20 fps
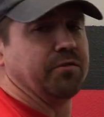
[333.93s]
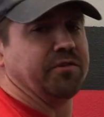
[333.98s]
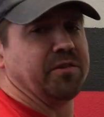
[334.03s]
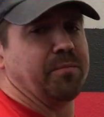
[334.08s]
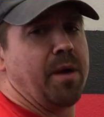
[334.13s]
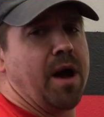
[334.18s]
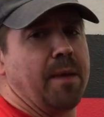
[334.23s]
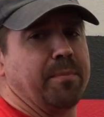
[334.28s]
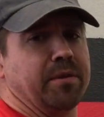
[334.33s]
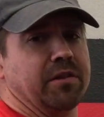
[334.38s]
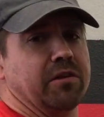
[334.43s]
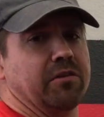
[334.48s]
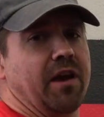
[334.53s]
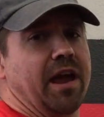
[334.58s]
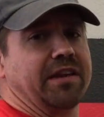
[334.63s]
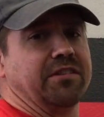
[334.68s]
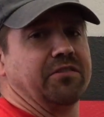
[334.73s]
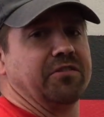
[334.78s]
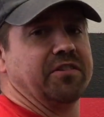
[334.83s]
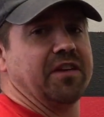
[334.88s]
this was a
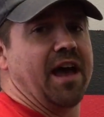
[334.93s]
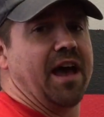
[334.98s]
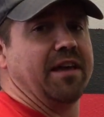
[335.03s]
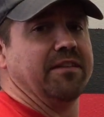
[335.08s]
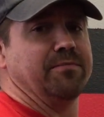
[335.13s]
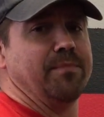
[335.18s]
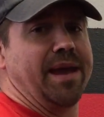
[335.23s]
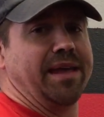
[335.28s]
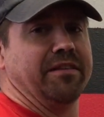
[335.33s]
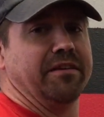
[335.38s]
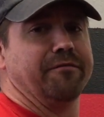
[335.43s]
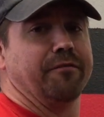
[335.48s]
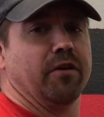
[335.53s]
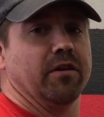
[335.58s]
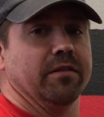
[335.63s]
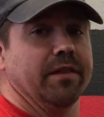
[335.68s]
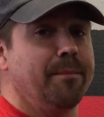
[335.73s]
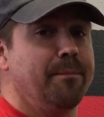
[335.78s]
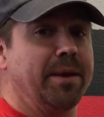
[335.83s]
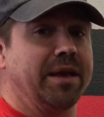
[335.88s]
popular exercise mainly
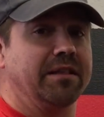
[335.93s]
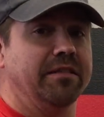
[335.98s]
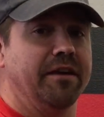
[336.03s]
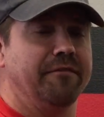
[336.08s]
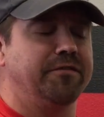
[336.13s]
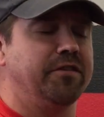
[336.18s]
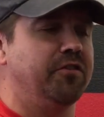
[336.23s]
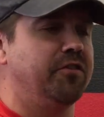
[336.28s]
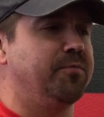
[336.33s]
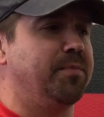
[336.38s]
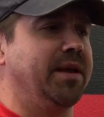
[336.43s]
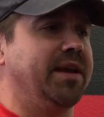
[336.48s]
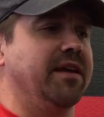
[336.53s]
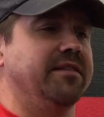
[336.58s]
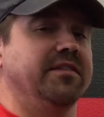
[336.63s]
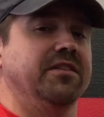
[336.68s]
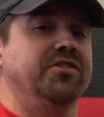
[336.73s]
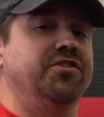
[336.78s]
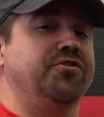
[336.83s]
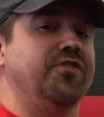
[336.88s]
for Olympic lifters
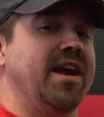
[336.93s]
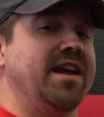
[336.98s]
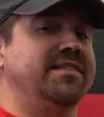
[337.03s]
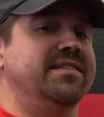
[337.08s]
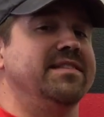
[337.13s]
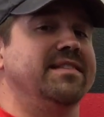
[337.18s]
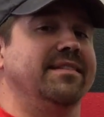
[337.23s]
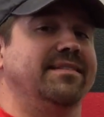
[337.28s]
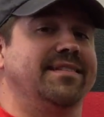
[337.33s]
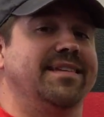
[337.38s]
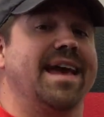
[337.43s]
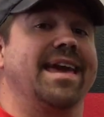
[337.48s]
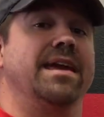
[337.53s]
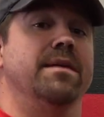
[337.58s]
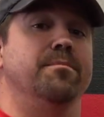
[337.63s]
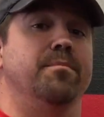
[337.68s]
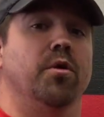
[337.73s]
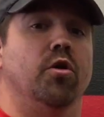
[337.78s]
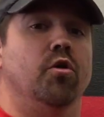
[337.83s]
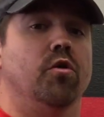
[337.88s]
because it strengthened the
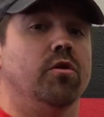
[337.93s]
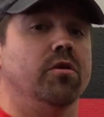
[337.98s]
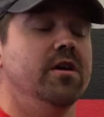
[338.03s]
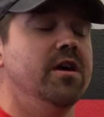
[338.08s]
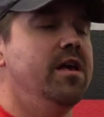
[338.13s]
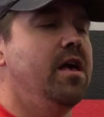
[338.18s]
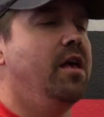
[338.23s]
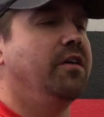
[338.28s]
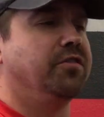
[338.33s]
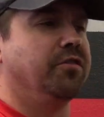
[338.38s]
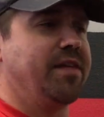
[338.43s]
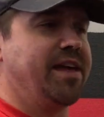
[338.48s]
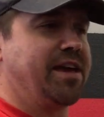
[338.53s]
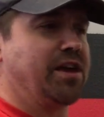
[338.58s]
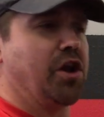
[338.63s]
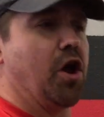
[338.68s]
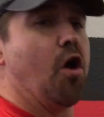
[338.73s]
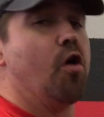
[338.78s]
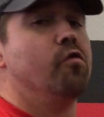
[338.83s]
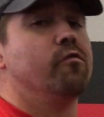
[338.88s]
second pull. So
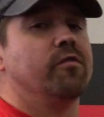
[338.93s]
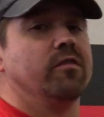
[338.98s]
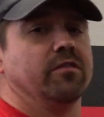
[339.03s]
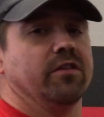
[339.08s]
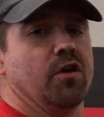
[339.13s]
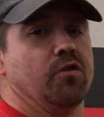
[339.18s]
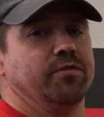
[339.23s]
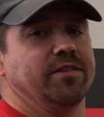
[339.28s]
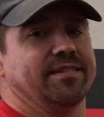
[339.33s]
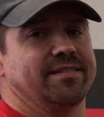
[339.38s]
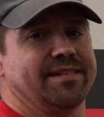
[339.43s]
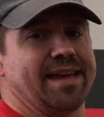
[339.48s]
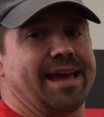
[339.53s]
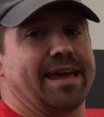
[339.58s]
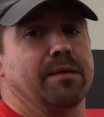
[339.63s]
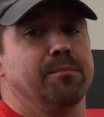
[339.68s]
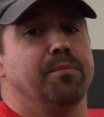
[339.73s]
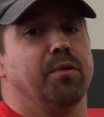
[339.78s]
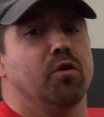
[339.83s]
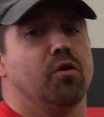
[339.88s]
they could overload the
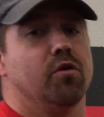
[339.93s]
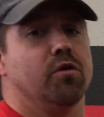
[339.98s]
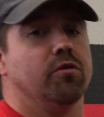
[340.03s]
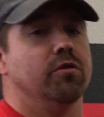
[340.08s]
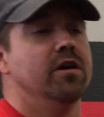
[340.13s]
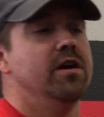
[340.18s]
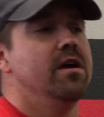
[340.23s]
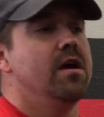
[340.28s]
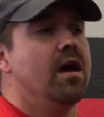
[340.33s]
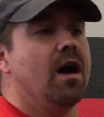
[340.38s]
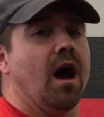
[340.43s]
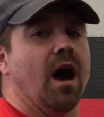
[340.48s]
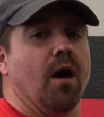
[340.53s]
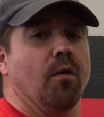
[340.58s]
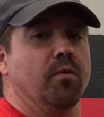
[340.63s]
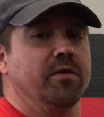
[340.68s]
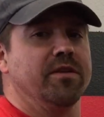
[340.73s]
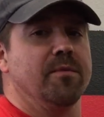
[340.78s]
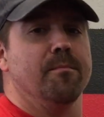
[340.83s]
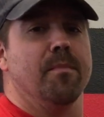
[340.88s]
second pull
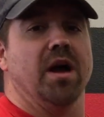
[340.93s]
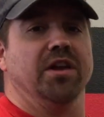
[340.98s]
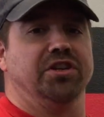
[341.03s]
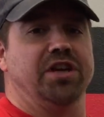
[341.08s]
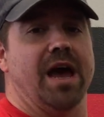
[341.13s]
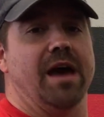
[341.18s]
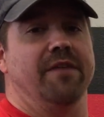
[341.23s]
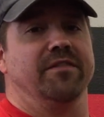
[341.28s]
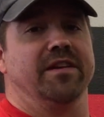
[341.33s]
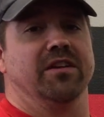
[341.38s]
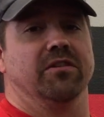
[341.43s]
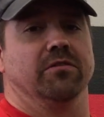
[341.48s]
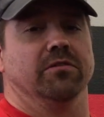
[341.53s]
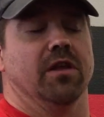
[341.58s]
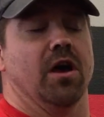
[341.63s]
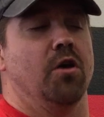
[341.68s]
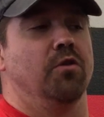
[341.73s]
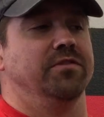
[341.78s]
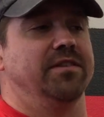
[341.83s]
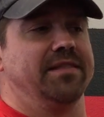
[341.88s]
with a much heavier
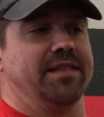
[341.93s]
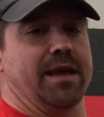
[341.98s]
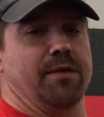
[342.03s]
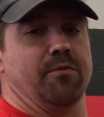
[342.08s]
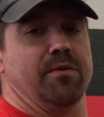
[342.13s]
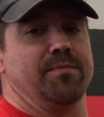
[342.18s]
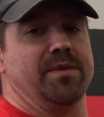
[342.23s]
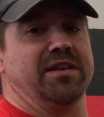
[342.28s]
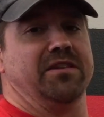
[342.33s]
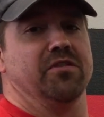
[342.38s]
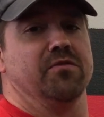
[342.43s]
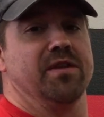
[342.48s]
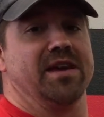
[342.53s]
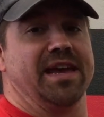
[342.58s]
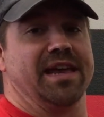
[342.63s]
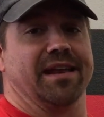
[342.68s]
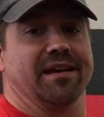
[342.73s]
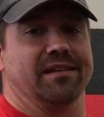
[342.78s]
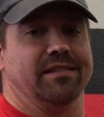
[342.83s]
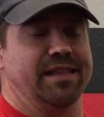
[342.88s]
load than they would be
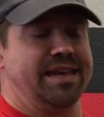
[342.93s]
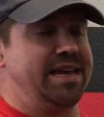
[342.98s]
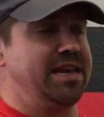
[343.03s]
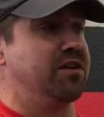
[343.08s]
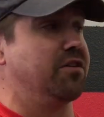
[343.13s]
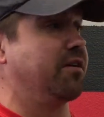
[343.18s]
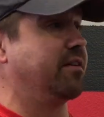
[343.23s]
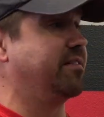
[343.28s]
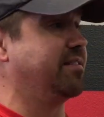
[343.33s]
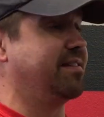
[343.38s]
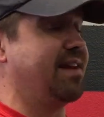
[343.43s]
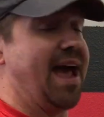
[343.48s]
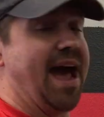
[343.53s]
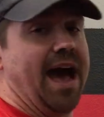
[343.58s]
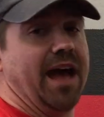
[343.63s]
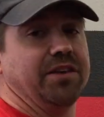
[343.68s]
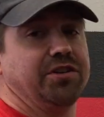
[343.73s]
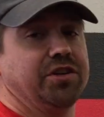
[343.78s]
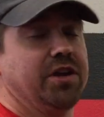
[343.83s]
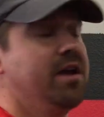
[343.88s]
doing in a clean or a
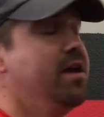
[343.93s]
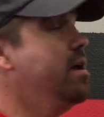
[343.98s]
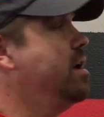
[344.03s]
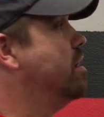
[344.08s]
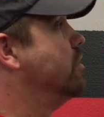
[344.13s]
snatch.